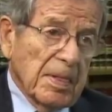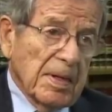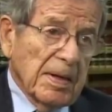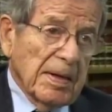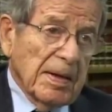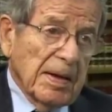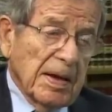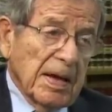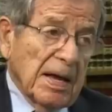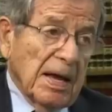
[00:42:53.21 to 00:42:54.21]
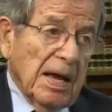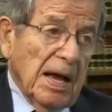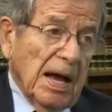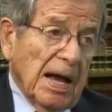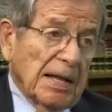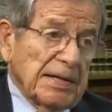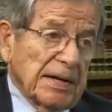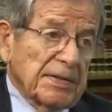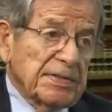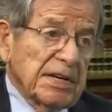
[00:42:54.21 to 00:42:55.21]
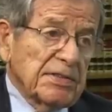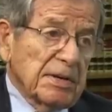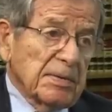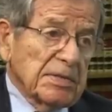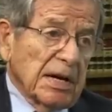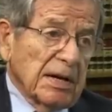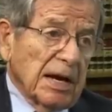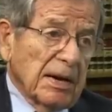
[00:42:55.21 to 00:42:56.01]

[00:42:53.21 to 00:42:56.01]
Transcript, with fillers: Right. Uh, the uh, other thing that was I,